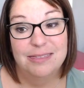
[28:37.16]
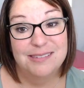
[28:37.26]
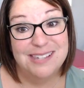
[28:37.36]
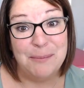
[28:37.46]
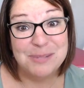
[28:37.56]

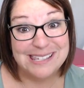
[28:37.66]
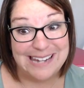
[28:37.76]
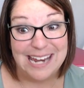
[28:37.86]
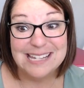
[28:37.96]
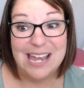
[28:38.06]
Some
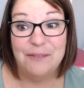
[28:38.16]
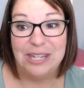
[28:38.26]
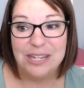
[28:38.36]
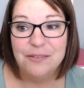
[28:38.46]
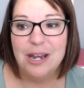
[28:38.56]
states
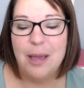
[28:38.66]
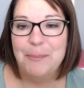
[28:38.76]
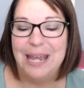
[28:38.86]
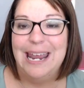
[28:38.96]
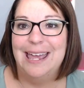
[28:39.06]
have even
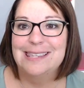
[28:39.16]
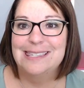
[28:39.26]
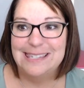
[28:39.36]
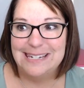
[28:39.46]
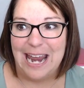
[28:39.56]
made it a
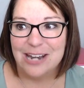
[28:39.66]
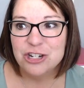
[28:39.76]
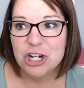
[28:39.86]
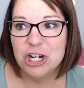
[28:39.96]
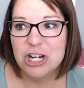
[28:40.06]

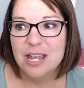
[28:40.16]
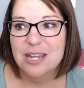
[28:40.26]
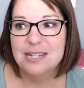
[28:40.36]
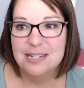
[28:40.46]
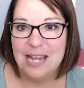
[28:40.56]
standard
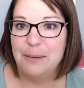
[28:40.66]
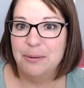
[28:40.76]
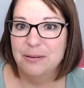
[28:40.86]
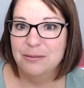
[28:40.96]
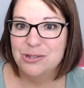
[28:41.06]
to type
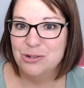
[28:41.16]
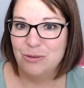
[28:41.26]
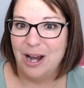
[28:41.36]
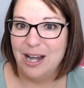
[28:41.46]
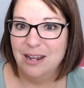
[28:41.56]

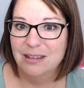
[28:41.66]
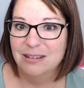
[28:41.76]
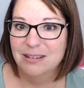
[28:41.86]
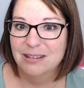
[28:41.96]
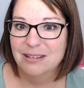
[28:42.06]
student writing.
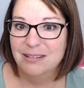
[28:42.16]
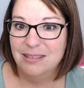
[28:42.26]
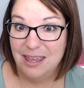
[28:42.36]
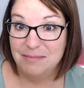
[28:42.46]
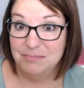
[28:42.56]

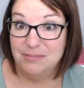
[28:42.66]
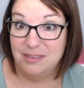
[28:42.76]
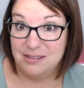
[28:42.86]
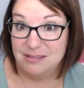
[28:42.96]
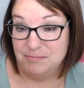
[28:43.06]
That
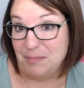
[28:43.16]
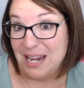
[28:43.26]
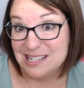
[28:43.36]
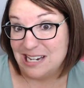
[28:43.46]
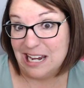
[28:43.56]
the
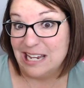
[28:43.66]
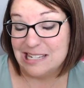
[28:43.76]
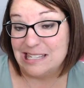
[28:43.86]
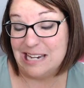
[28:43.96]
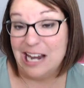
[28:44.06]
my state, it's
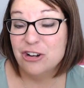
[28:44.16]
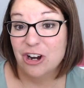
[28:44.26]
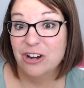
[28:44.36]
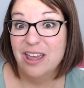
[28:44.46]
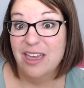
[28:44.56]
a
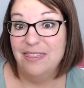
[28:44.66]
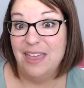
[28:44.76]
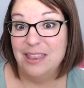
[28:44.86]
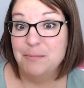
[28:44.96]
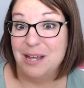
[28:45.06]
standard
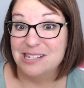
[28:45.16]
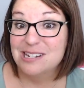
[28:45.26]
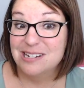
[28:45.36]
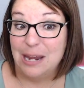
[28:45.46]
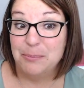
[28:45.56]
that they
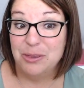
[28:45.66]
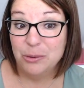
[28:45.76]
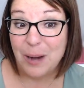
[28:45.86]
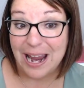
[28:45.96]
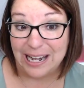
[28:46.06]
must type their
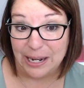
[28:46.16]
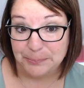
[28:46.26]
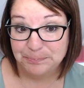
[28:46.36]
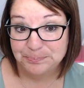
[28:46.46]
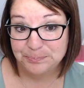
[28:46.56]
writing,
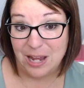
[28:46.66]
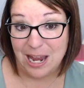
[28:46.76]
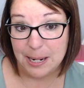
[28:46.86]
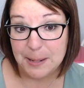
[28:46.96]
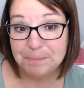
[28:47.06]

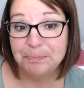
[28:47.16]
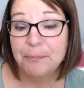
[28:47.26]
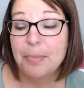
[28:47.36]
okay?